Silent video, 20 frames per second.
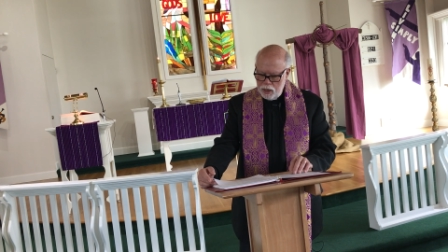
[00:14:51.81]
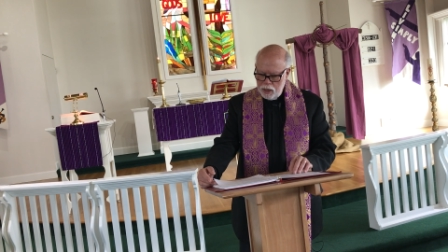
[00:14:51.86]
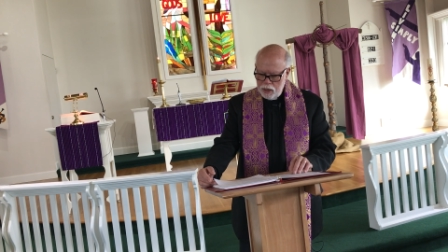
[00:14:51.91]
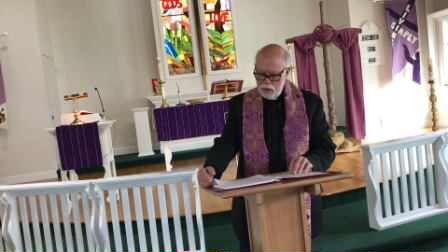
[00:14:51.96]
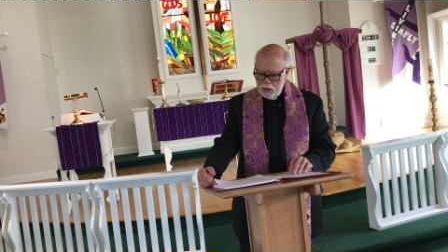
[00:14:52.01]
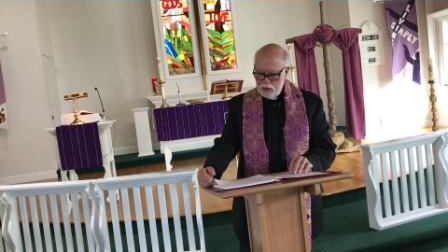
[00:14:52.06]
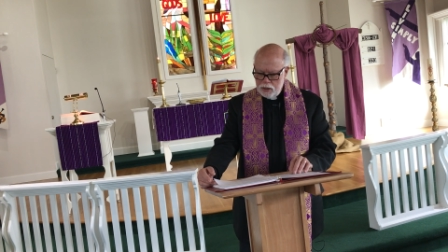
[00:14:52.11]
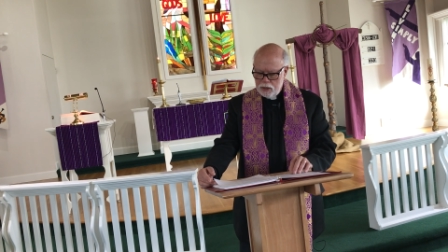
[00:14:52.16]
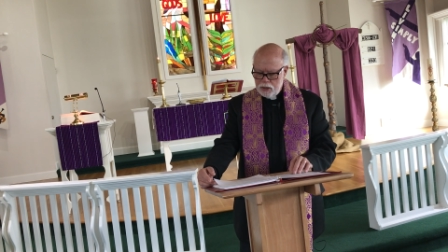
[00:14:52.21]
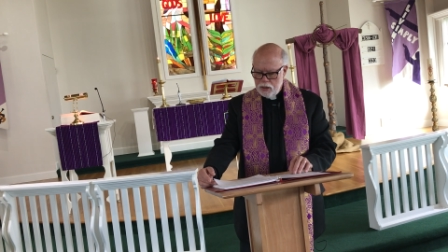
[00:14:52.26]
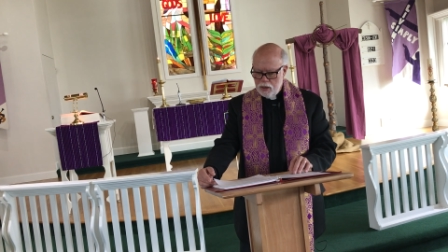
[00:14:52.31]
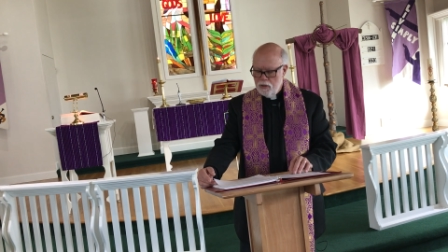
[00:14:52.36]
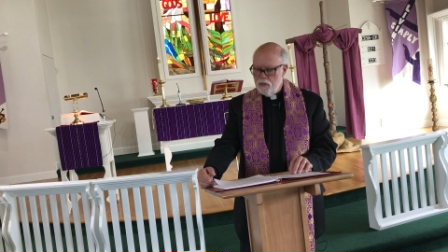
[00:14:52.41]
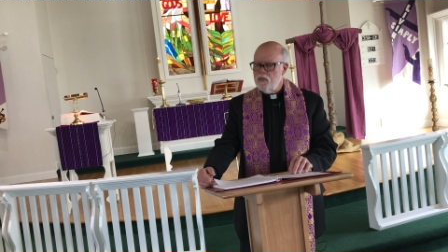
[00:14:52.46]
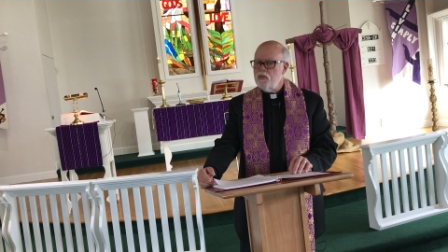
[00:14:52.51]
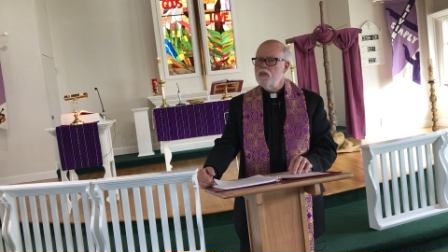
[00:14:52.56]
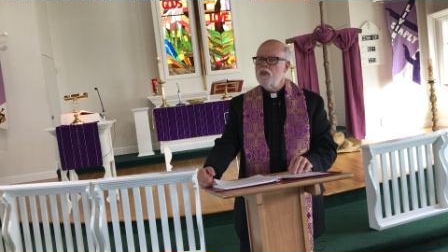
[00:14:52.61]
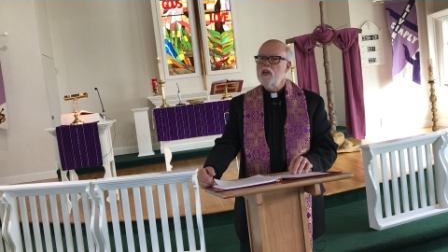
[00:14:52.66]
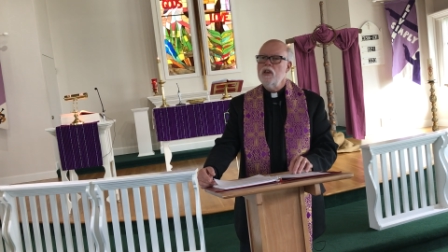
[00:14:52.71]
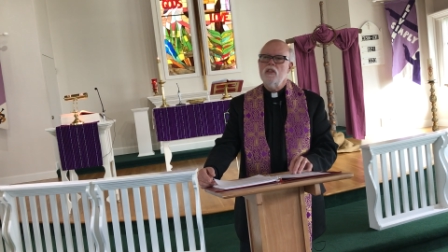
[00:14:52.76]
His
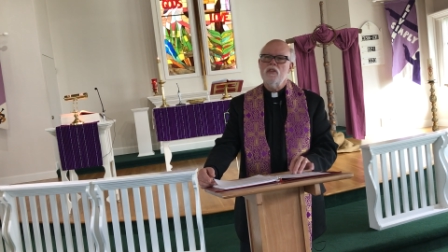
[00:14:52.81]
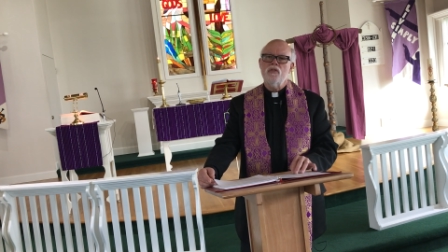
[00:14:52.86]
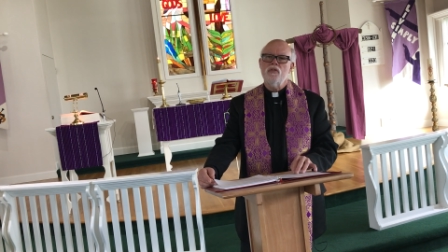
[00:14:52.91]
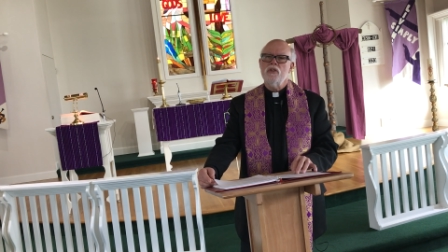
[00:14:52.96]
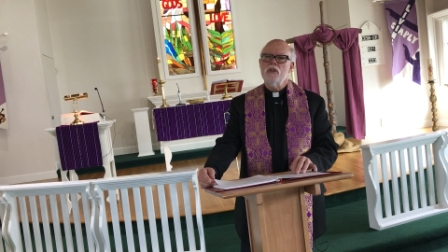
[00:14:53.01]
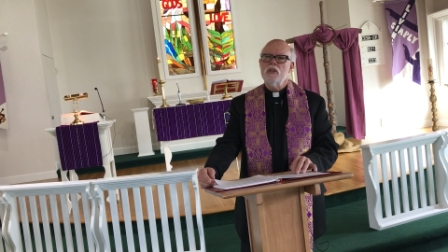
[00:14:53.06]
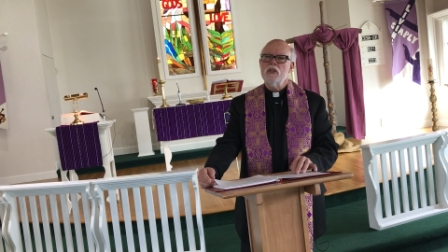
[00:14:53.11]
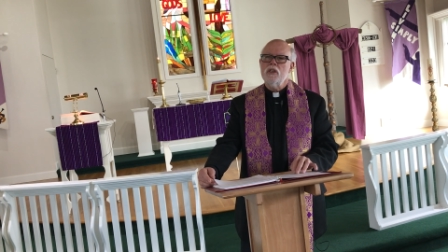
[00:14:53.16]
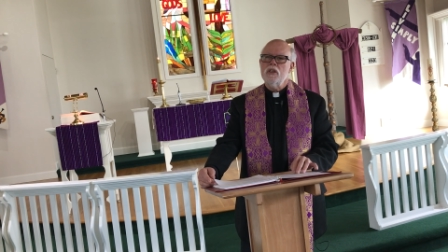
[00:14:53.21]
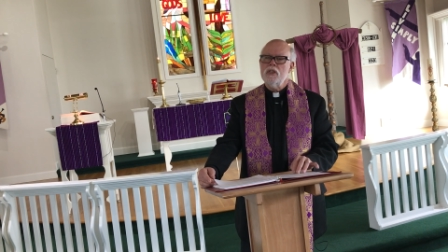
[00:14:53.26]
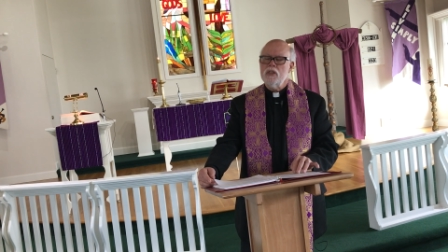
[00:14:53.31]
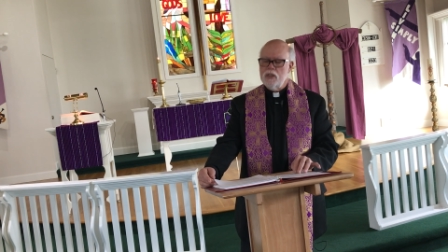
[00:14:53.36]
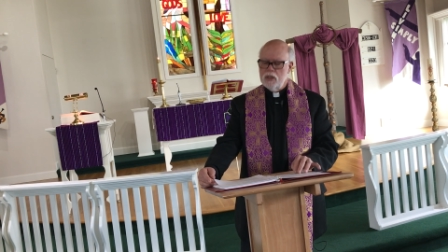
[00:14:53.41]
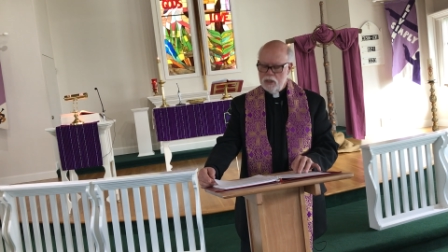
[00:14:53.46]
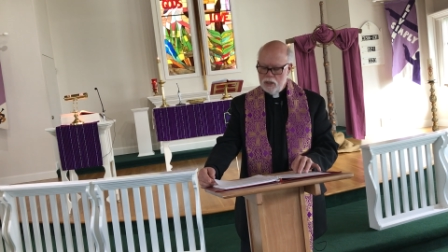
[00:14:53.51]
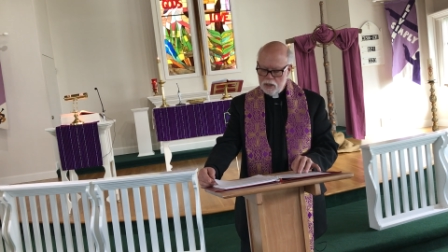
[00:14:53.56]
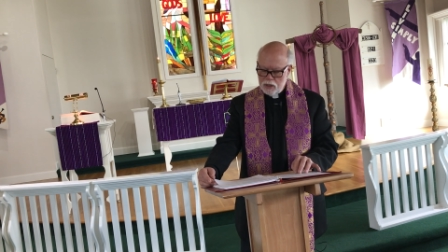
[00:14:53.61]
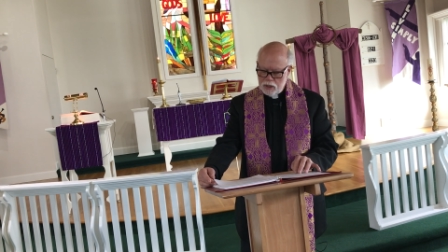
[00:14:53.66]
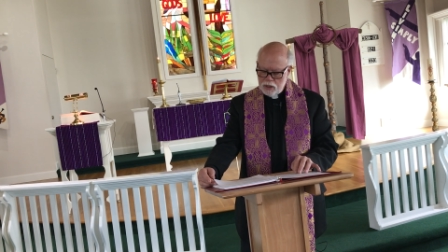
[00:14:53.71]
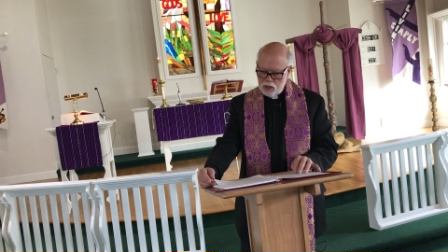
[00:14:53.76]
faithfulness
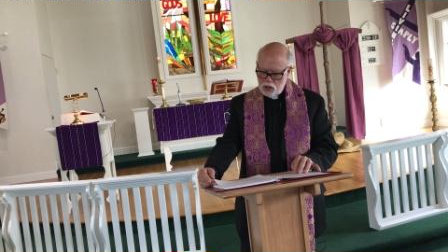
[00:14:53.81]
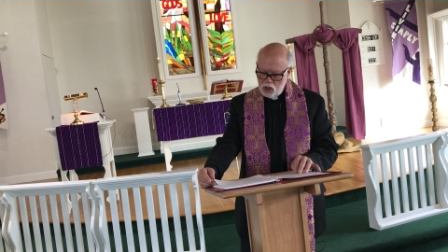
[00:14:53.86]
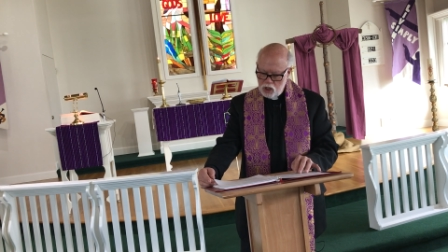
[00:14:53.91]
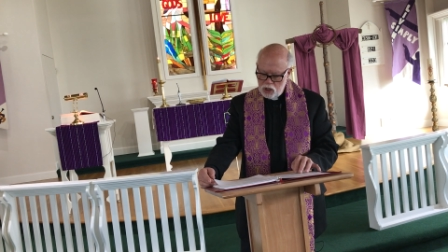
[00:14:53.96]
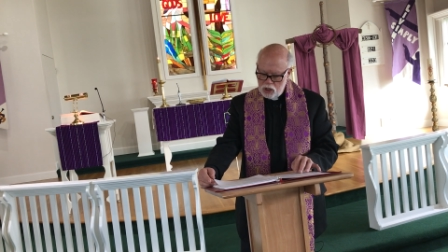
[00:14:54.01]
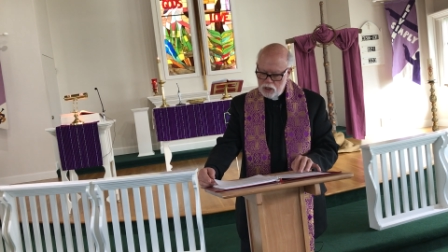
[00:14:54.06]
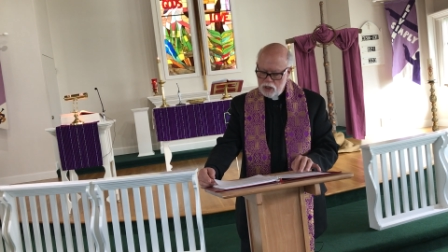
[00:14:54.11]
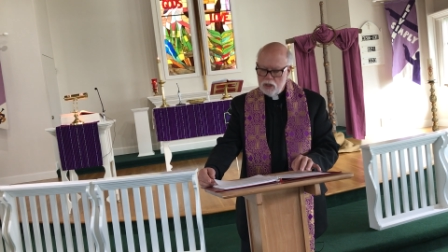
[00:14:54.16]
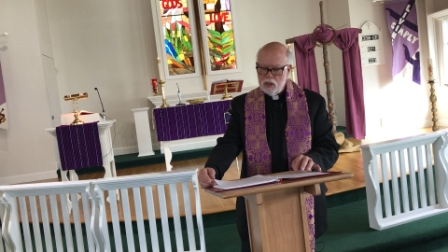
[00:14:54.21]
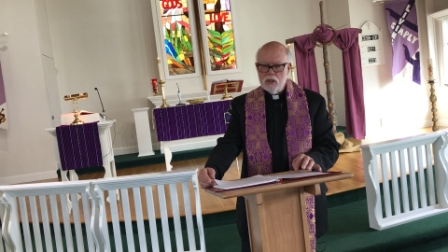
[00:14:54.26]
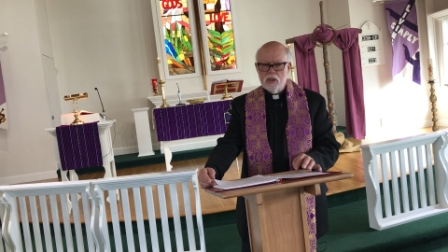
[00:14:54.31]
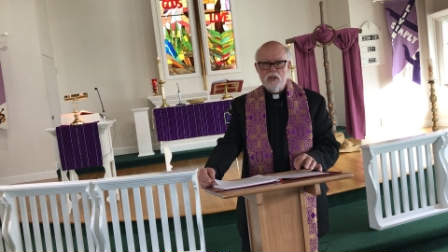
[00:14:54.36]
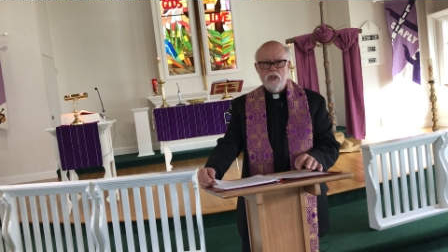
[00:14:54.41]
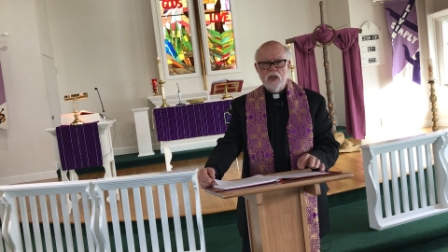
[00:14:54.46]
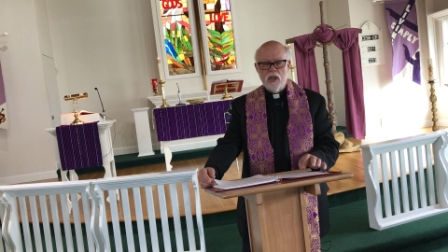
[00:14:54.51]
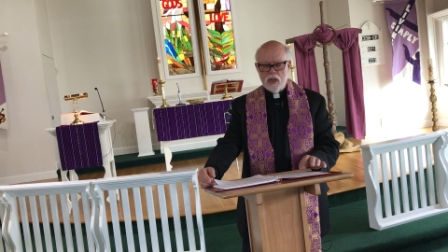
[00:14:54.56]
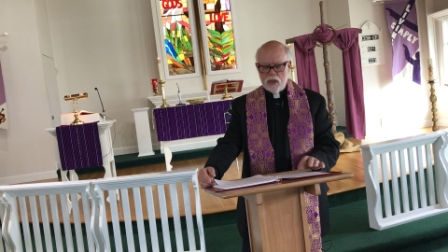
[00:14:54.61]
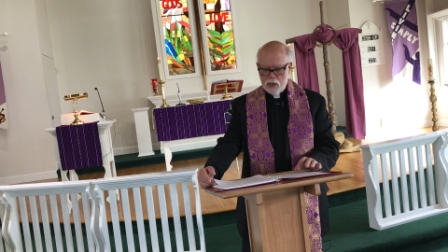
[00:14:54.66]
is a shield